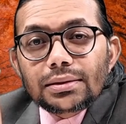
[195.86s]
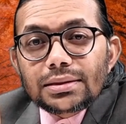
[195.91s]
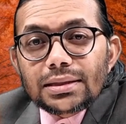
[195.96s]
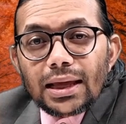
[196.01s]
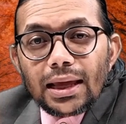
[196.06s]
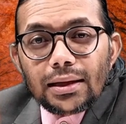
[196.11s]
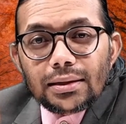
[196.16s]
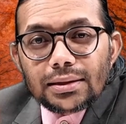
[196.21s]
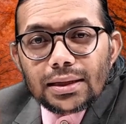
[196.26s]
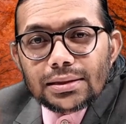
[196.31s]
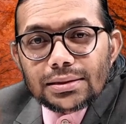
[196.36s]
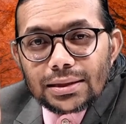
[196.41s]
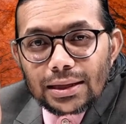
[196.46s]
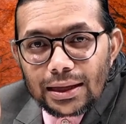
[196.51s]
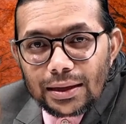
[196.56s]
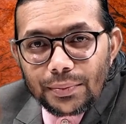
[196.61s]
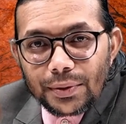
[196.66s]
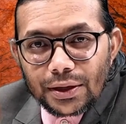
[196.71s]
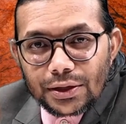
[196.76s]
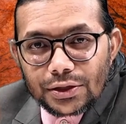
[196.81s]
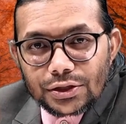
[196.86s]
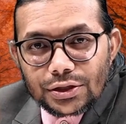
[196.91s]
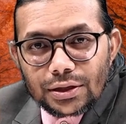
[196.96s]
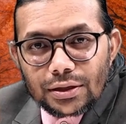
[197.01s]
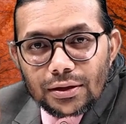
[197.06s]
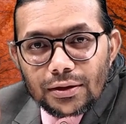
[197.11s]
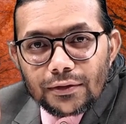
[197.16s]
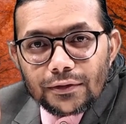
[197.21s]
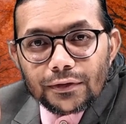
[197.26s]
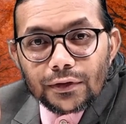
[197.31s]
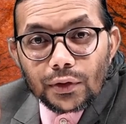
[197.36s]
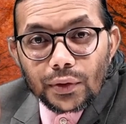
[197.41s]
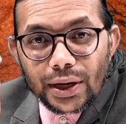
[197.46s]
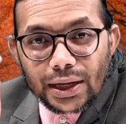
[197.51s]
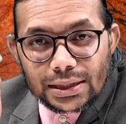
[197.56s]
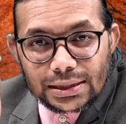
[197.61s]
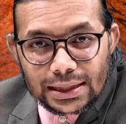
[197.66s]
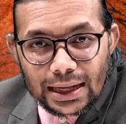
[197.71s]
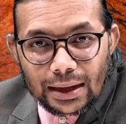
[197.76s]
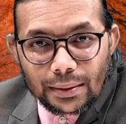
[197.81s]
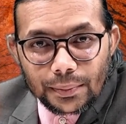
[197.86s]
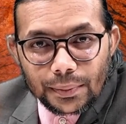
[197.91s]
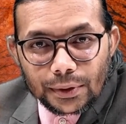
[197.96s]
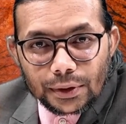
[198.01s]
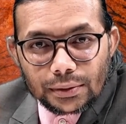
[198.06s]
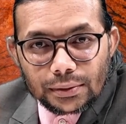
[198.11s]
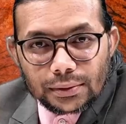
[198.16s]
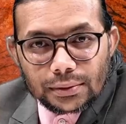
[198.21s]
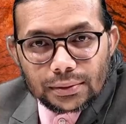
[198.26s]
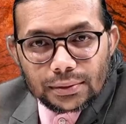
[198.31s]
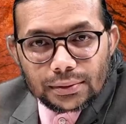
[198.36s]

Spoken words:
Take this image for example.